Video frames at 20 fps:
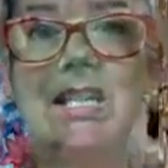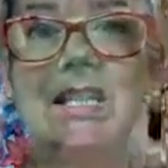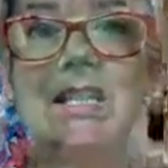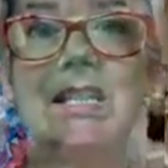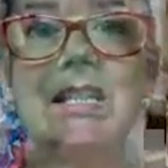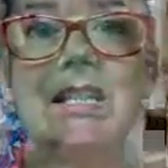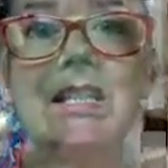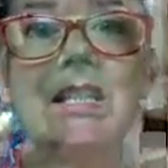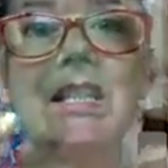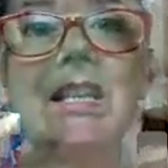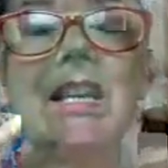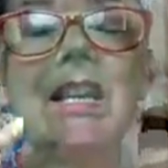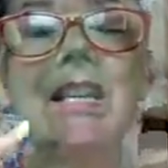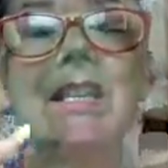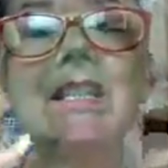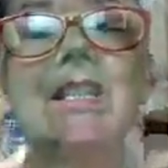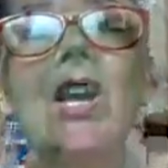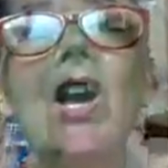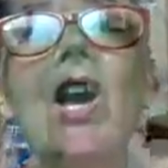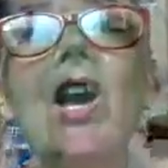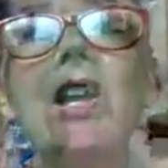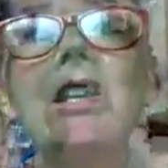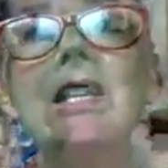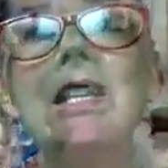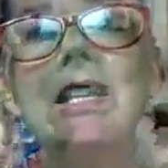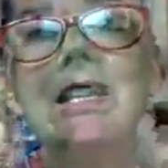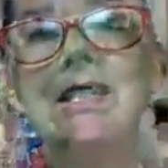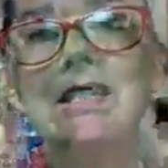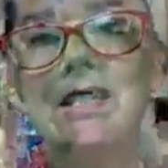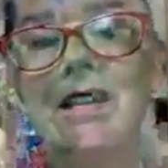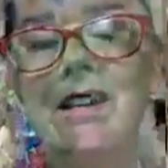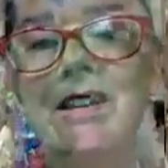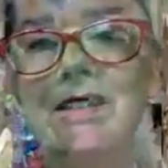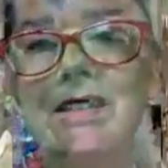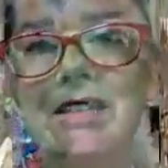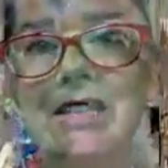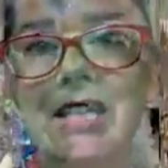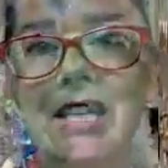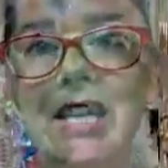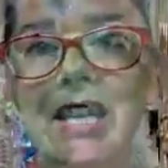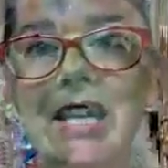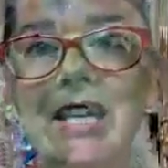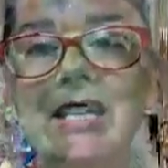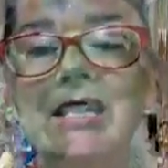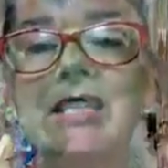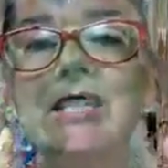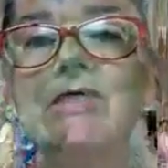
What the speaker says: is eternally dancing in